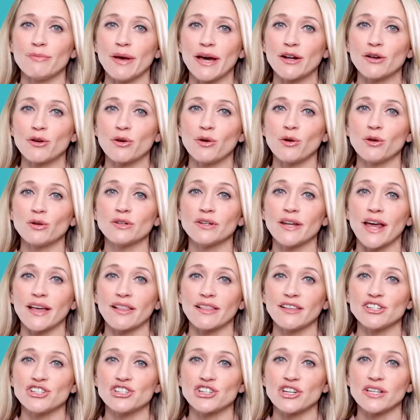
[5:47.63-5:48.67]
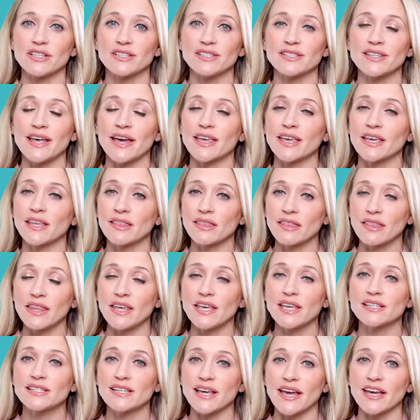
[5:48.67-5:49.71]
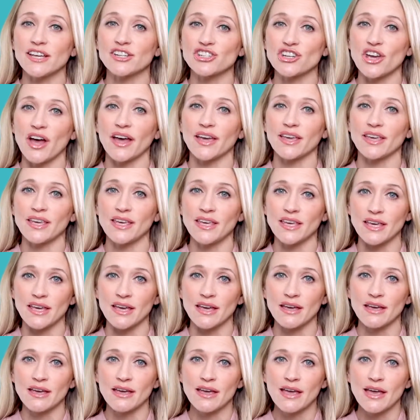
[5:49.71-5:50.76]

medical negligence that can lead to HIE.